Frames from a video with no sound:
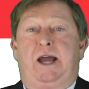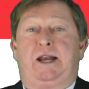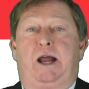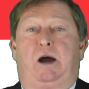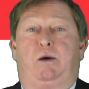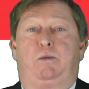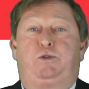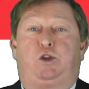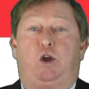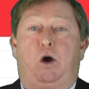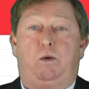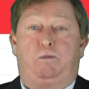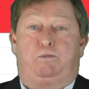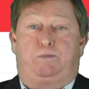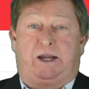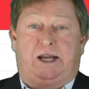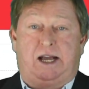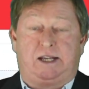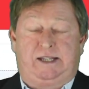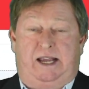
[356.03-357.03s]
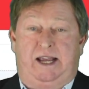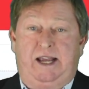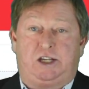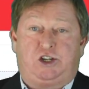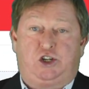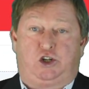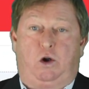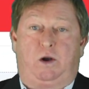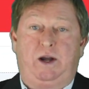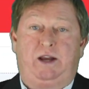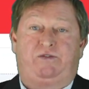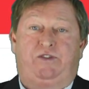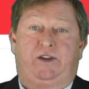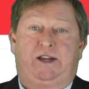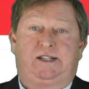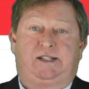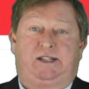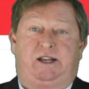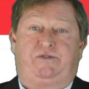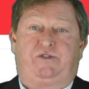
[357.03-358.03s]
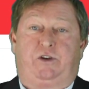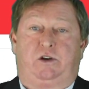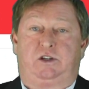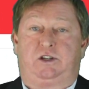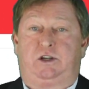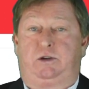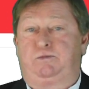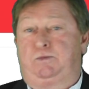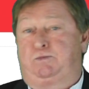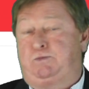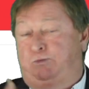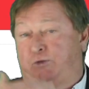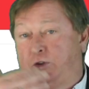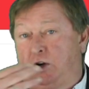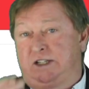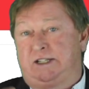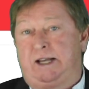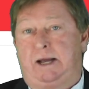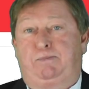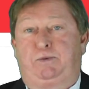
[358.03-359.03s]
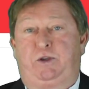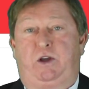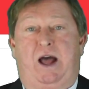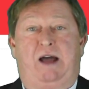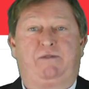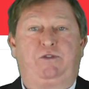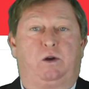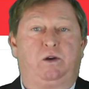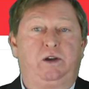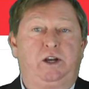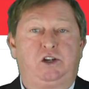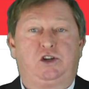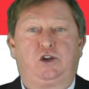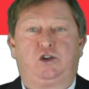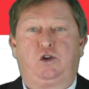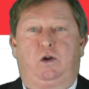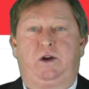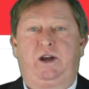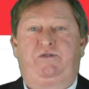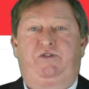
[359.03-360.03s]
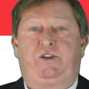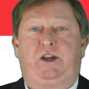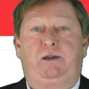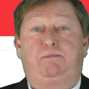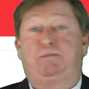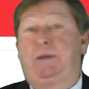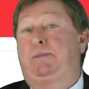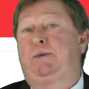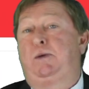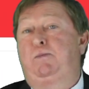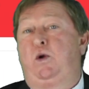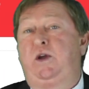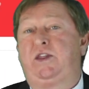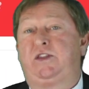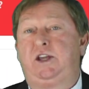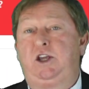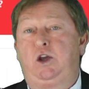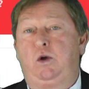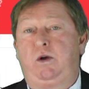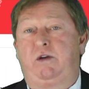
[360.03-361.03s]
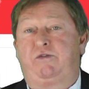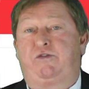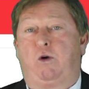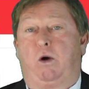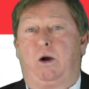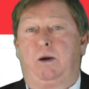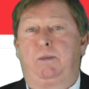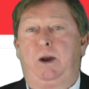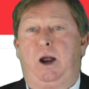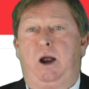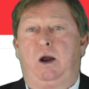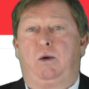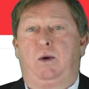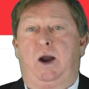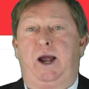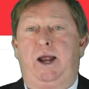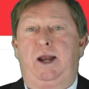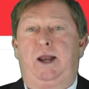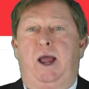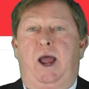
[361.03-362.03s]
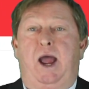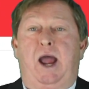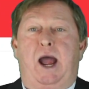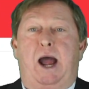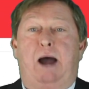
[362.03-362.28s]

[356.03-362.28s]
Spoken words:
Now, because each joining fee is different. For example, you have your initial joining fee, maybe with a uniform, right?